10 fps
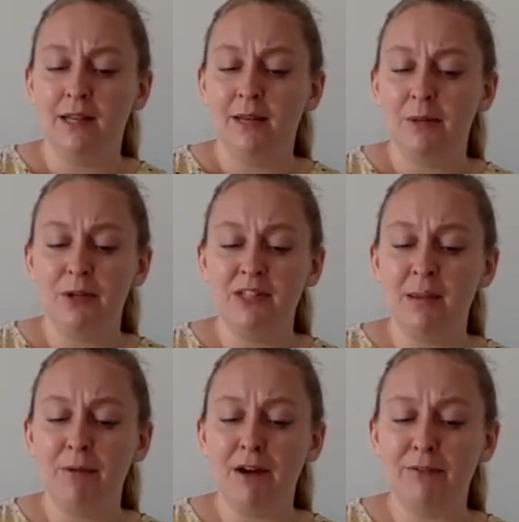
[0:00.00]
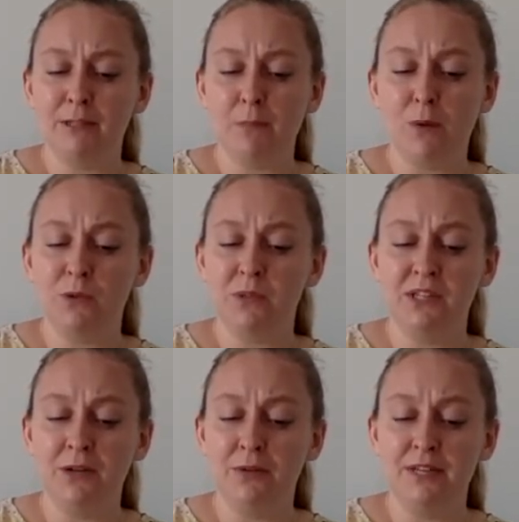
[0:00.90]
because their breakfast bowls were
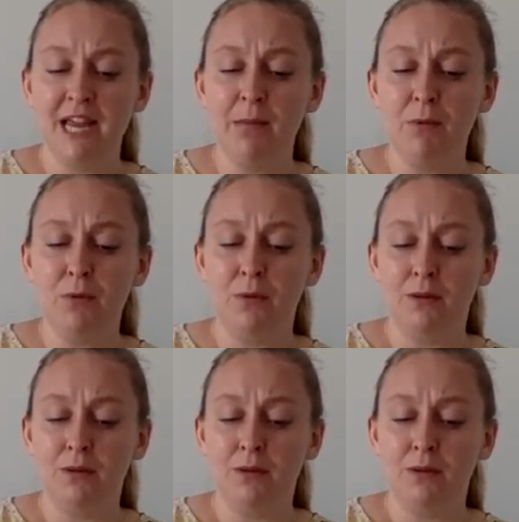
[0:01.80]
still on the table,